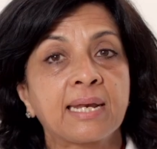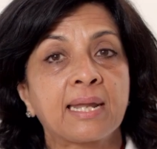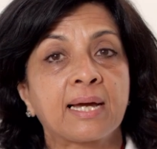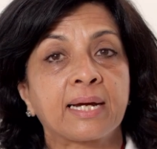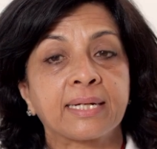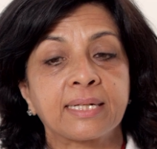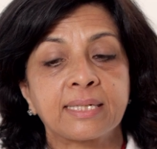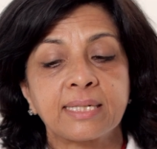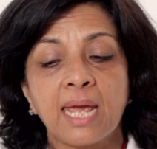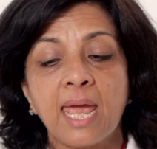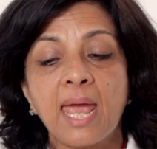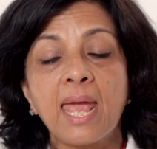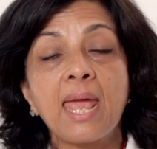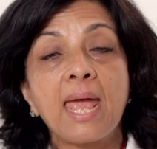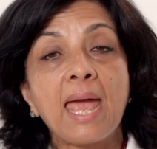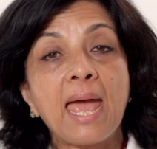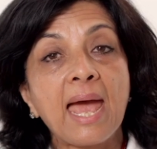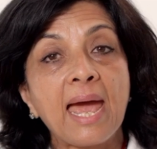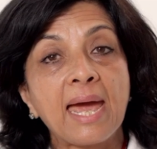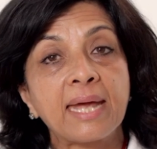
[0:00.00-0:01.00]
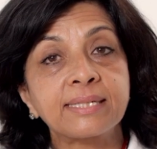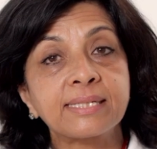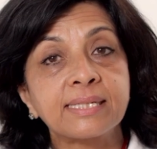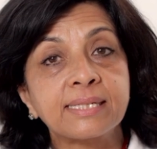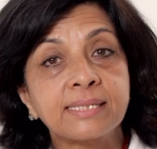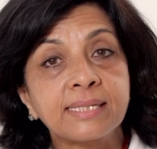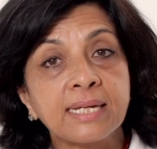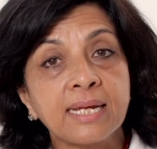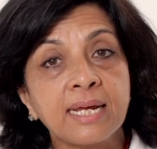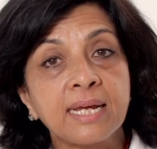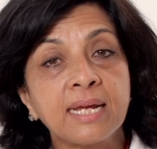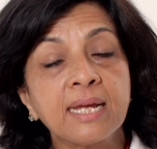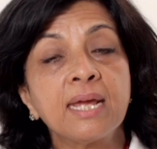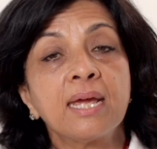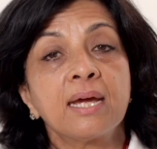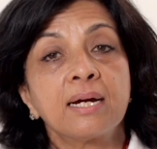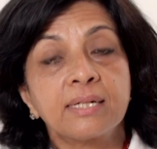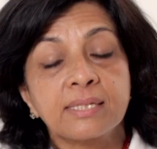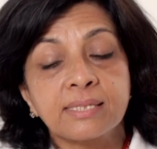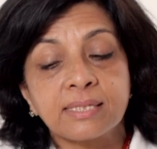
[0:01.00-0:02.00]
light at, say,
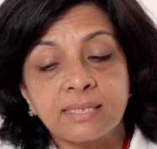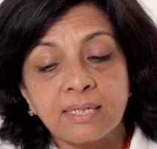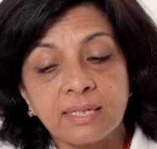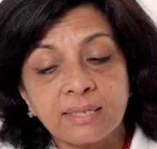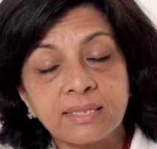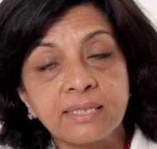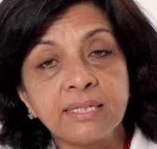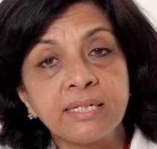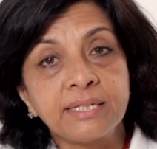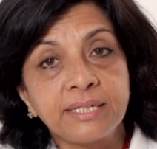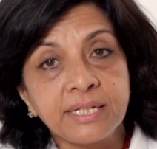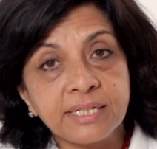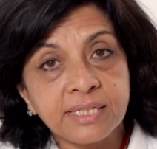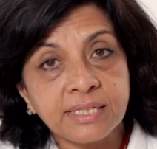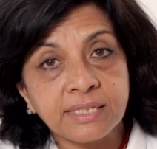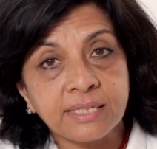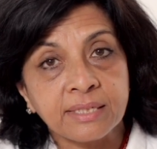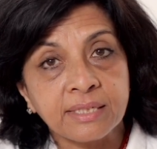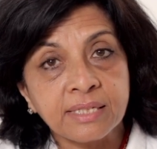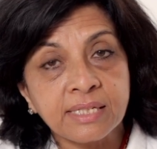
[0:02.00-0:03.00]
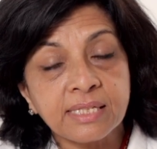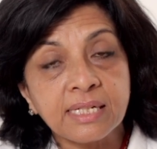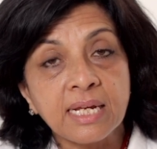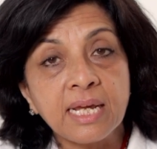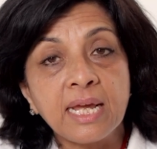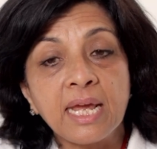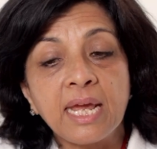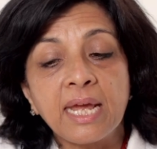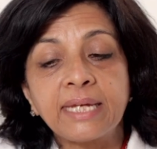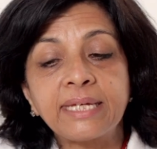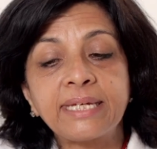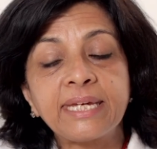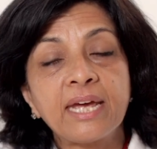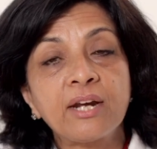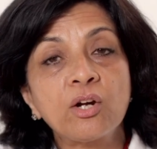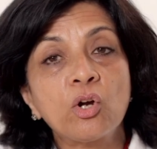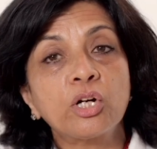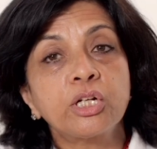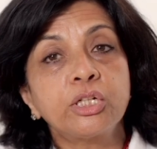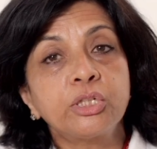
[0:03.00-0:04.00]
a certain distance,
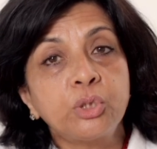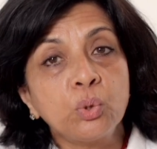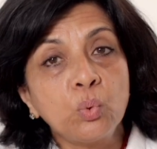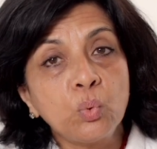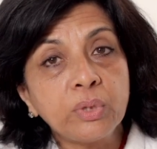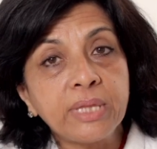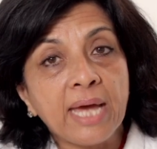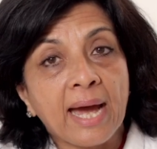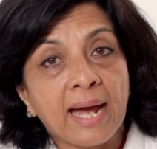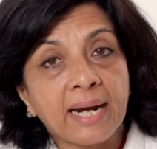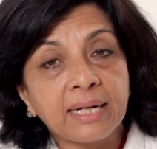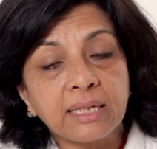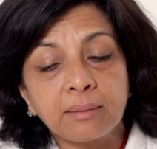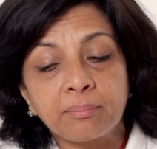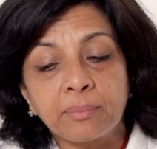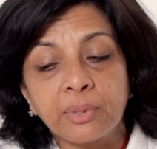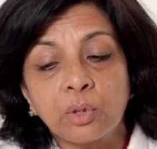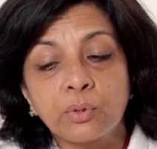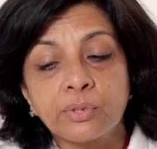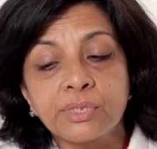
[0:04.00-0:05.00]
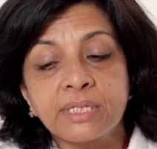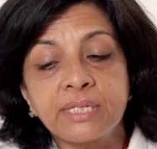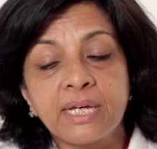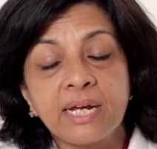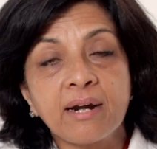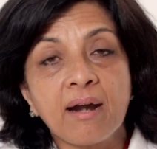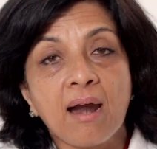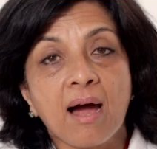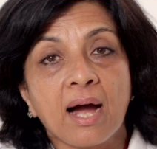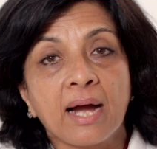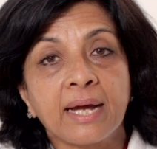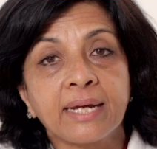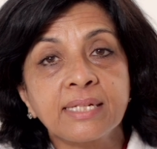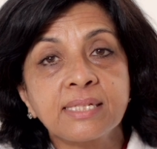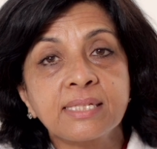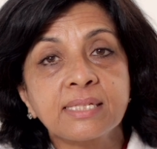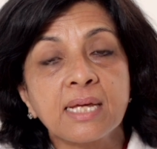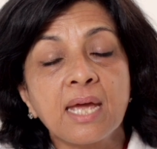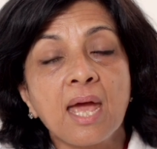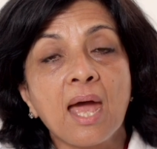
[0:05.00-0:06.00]
cannot do that because their
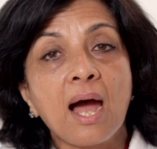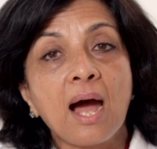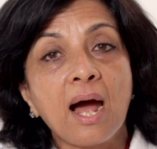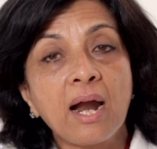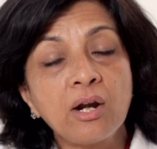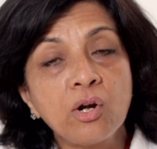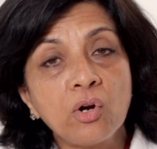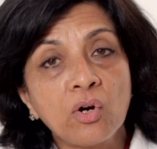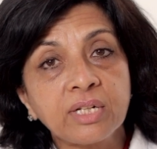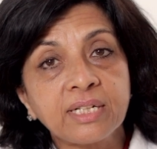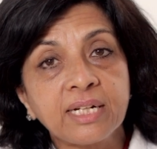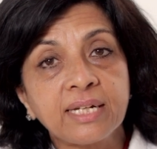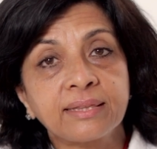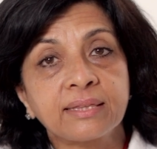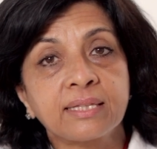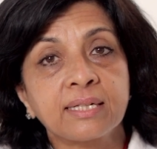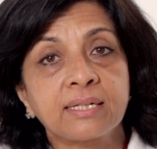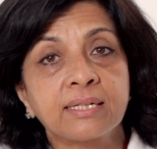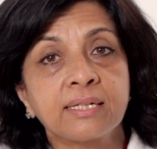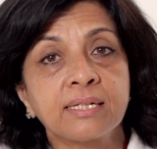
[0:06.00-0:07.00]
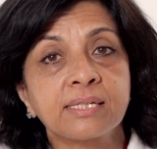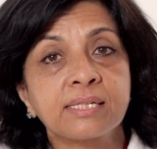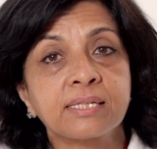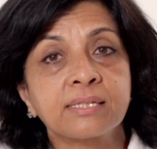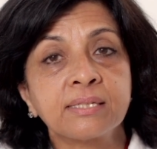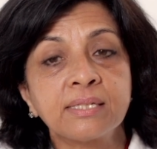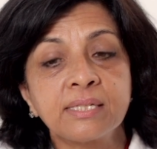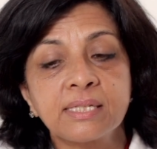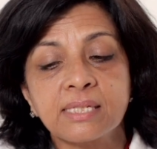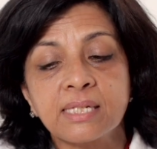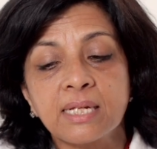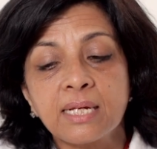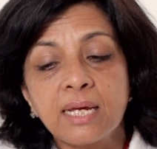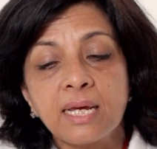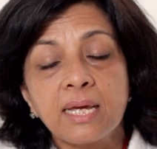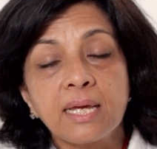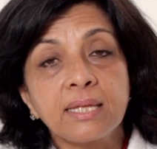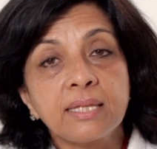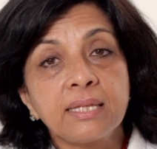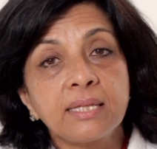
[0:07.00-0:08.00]
eyes are not at that distance,
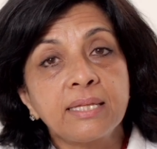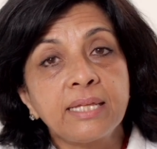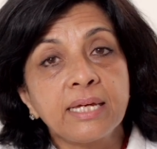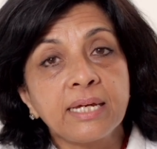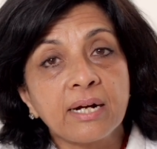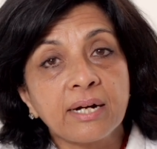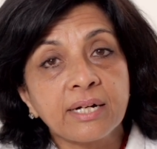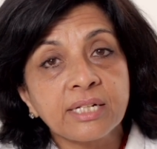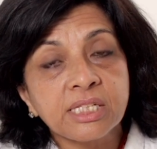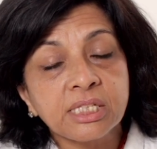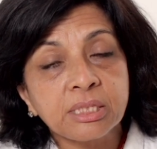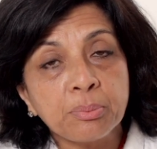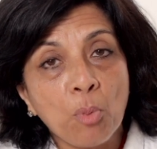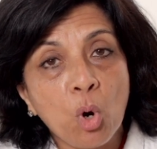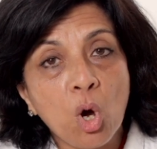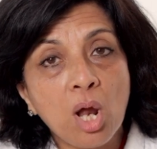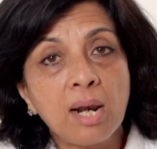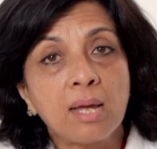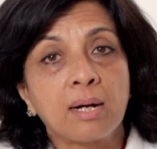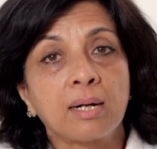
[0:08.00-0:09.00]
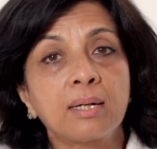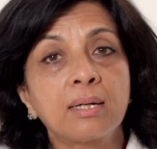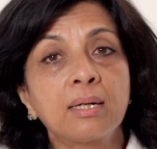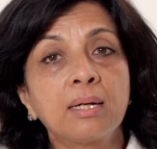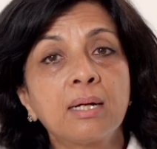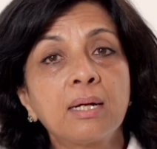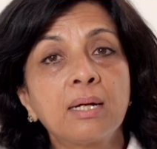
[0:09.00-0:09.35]
they are smaller.